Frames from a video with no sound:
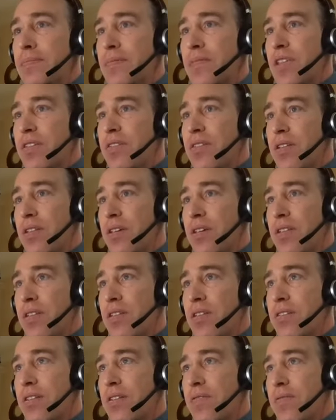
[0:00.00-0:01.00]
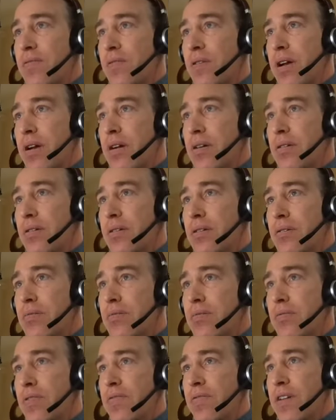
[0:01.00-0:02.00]
so the stuff around
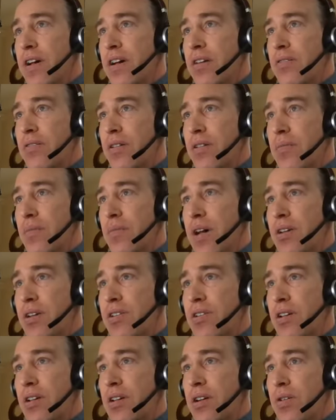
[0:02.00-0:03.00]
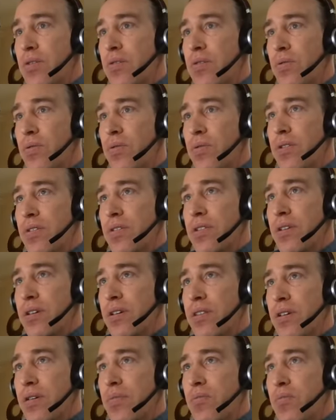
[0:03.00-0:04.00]
refactoring Bash to Go tools,
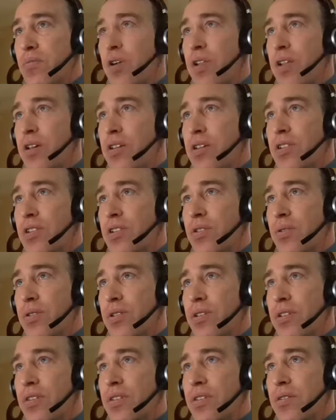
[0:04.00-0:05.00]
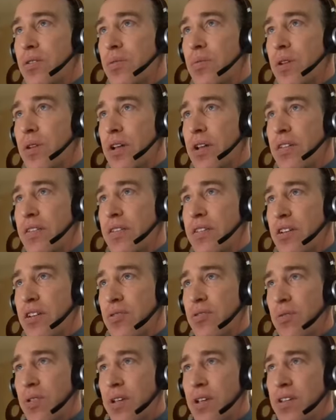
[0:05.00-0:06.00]
the umbrella issue is
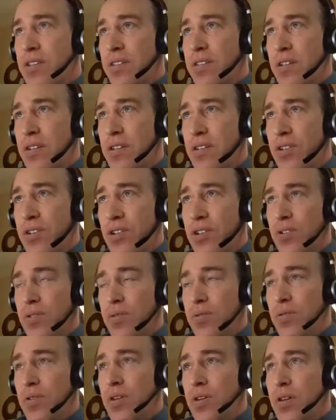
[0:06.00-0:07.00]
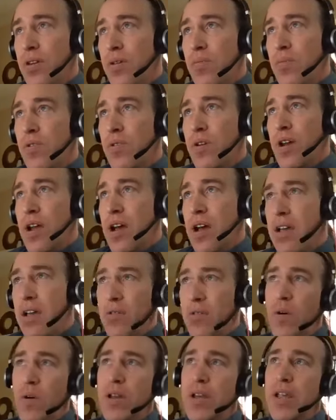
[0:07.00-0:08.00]
Kubernetes/release issue number
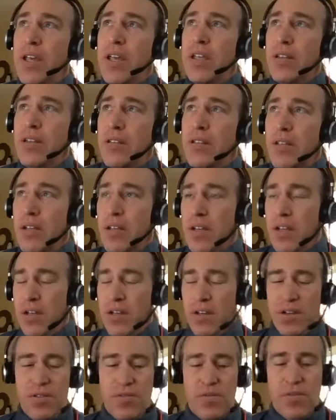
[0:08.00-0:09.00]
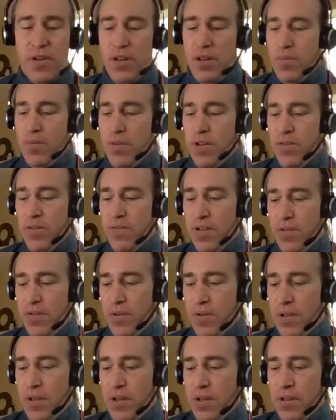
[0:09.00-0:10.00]
918, just for anybody
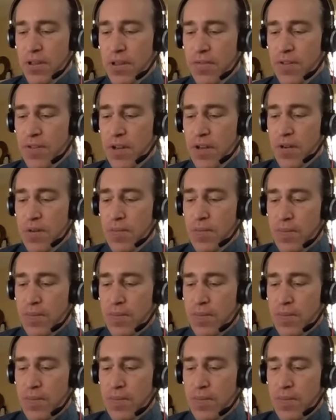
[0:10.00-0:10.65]
following along on the video.